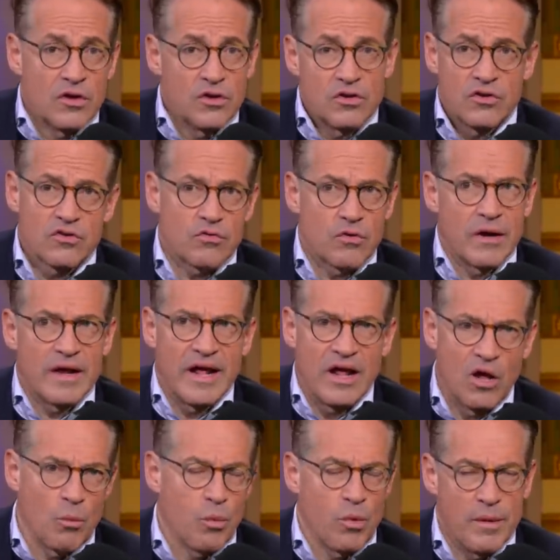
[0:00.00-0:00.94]
just trying to
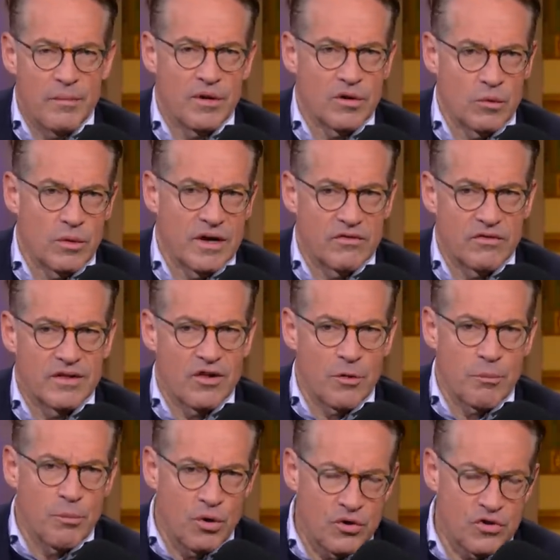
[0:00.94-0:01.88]
help women or whatever,
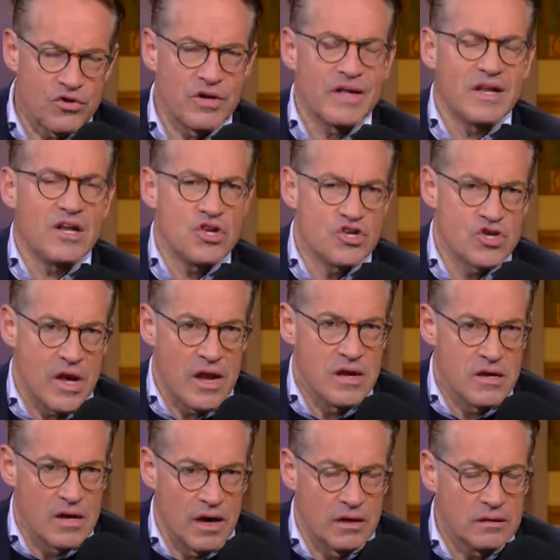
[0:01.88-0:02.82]
they're pushing an
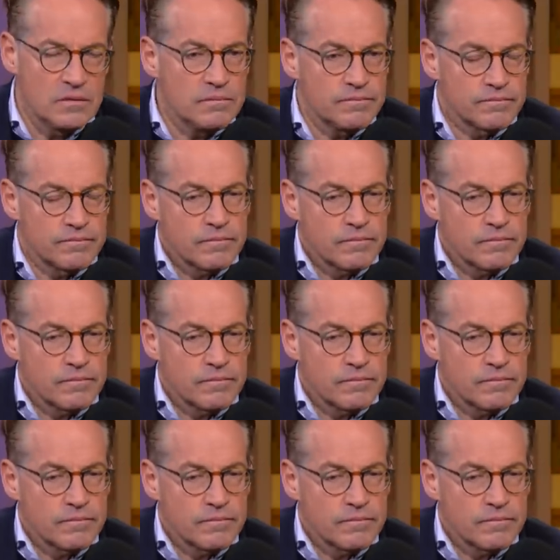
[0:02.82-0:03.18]
agenda